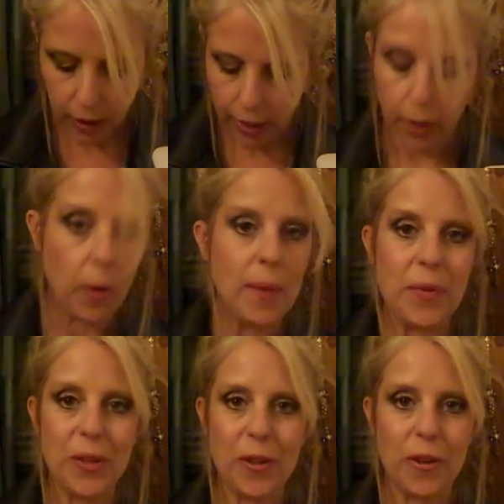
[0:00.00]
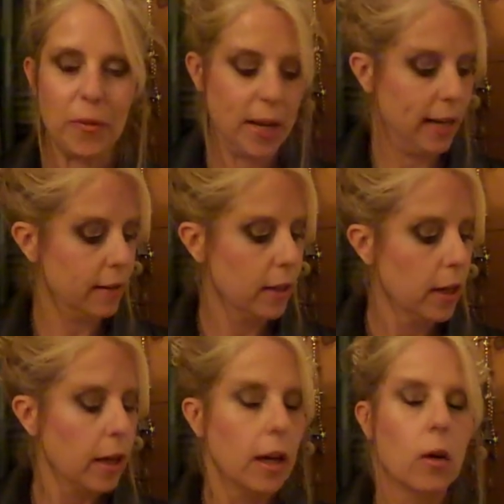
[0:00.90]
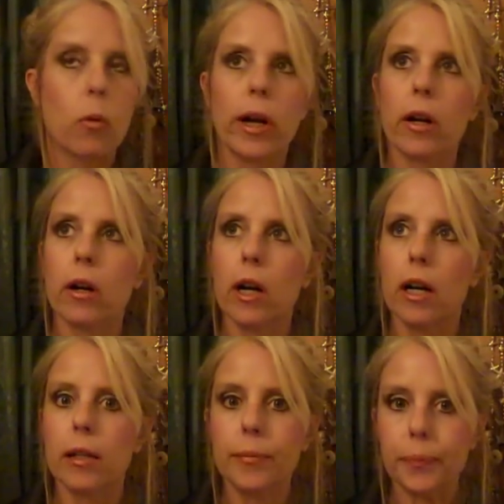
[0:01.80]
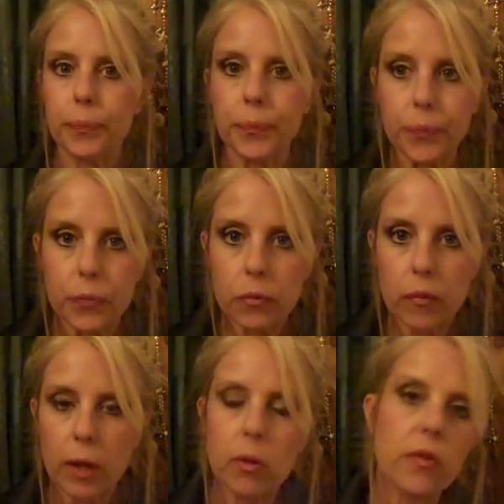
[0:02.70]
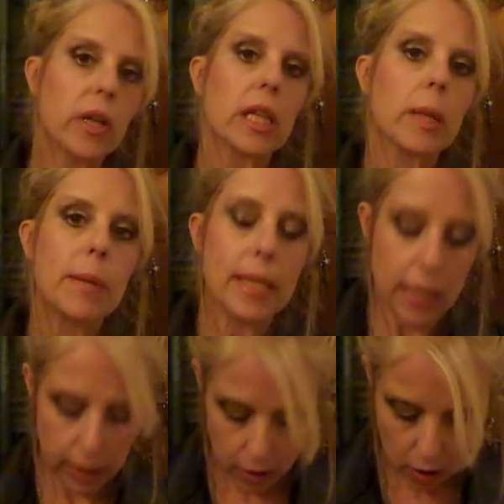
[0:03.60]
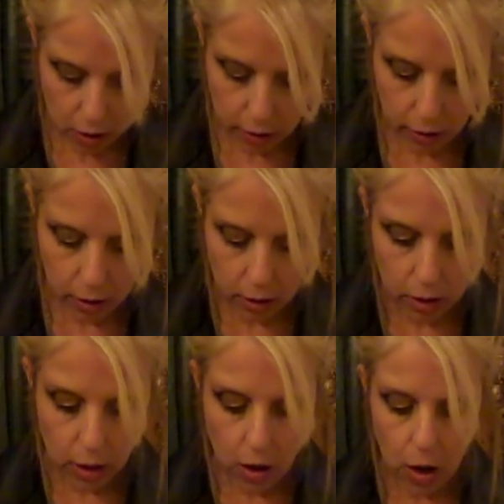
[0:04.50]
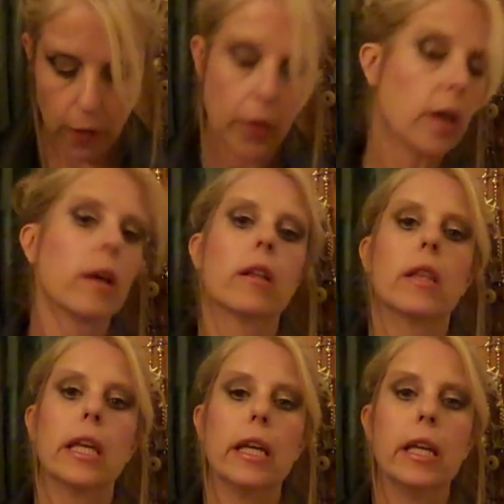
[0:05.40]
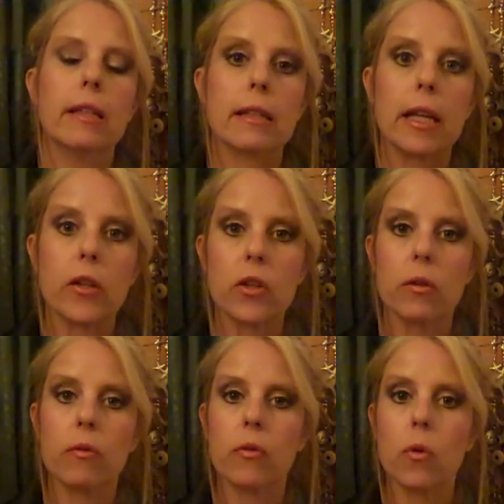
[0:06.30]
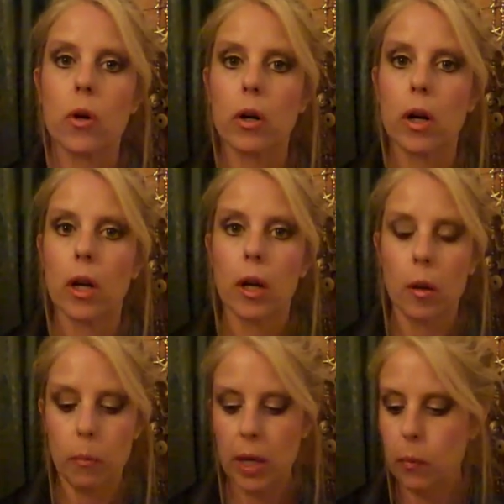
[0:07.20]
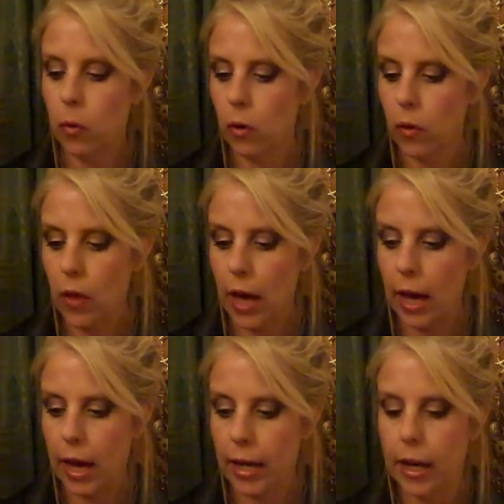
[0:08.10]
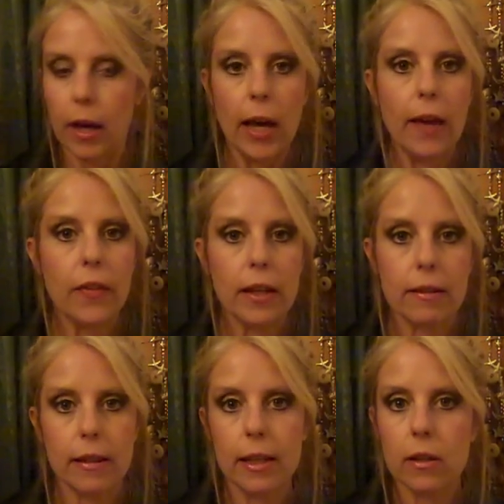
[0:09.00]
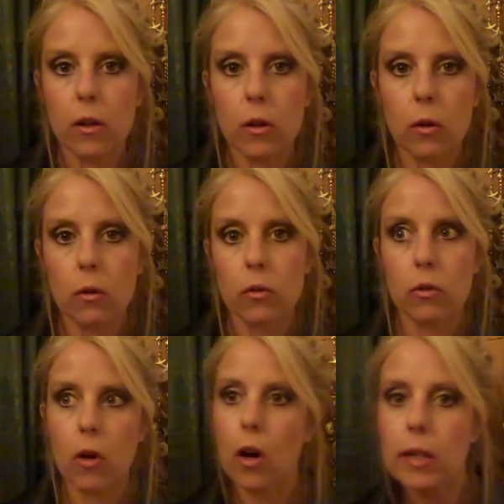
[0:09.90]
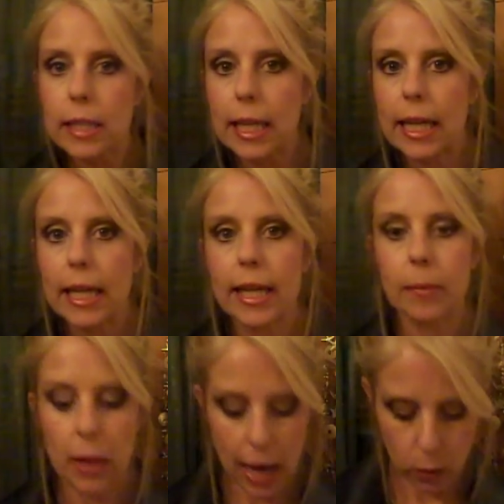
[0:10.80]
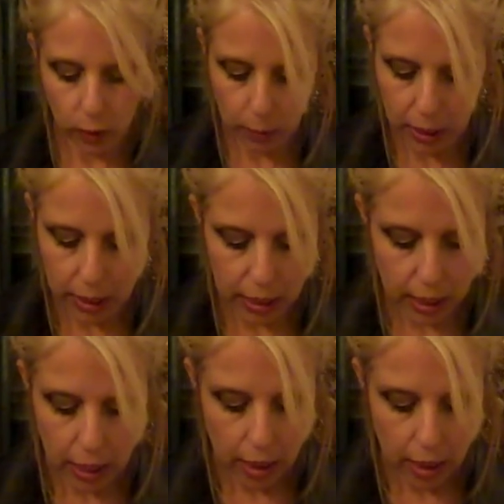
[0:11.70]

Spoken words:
I gotta wipe this stuff off my hands, where it was very limited on the selection for people that had ethnic skin tones or dark skin, black women,